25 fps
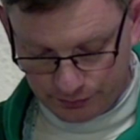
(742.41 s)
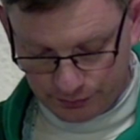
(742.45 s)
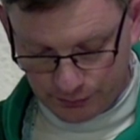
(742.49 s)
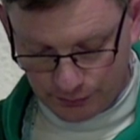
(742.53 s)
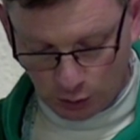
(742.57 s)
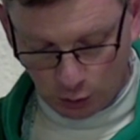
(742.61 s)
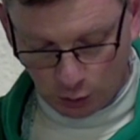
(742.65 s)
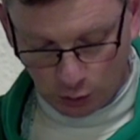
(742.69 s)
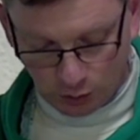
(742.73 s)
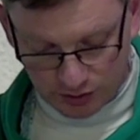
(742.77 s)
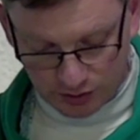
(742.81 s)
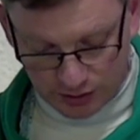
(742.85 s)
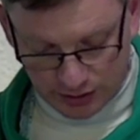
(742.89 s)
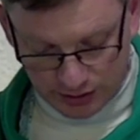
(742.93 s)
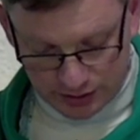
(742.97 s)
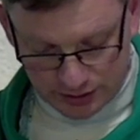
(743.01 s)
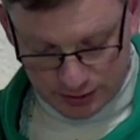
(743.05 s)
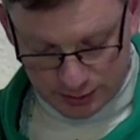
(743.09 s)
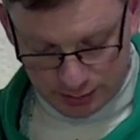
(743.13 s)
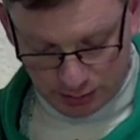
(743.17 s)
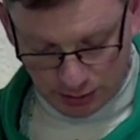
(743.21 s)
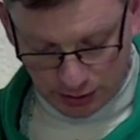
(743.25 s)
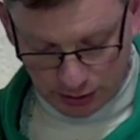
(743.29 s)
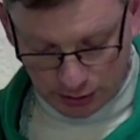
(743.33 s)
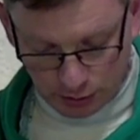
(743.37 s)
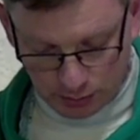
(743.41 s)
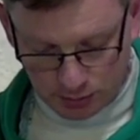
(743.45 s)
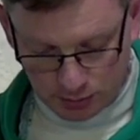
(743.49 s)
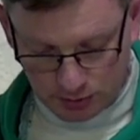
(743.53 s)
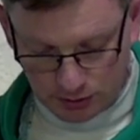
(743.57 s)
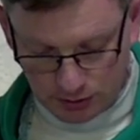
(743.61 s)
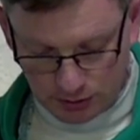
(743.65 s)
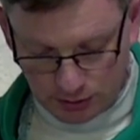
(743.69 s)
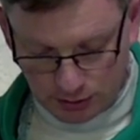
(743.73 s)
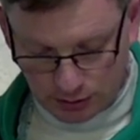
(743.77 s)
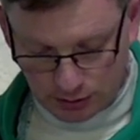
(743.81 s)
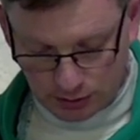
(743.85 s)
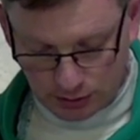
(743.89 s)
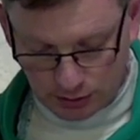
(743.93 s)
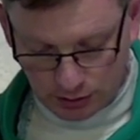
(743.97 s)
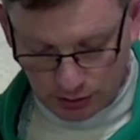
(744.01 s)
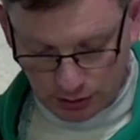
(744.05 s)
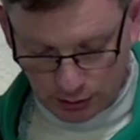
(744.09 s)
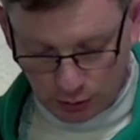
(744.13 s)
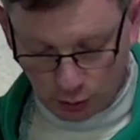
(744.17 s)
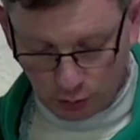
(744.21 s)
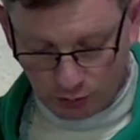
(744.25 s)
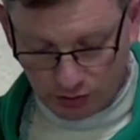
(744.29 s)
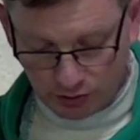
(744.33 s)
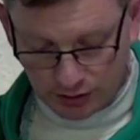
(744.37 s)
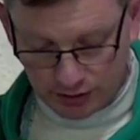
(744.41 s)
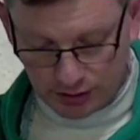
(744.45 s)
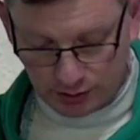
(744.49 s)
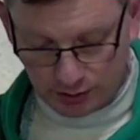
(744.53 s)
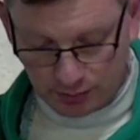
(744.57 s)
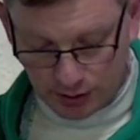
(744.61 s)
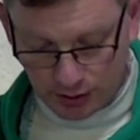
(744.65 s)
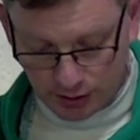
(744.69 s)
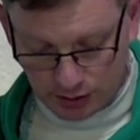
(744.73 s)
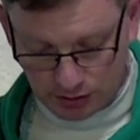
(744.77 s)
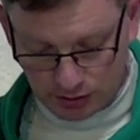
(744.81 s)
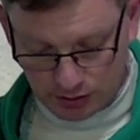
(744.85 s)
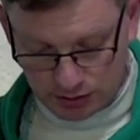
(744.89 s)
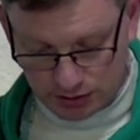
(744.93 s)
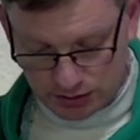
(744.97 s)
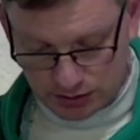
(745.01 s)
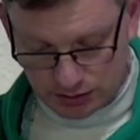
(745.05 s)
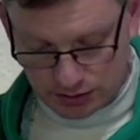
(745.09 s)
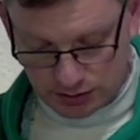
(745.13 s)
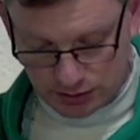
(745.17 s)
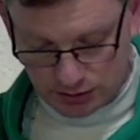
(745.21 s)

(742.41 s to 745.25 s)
Overnight it sprang up, and overnight it perished.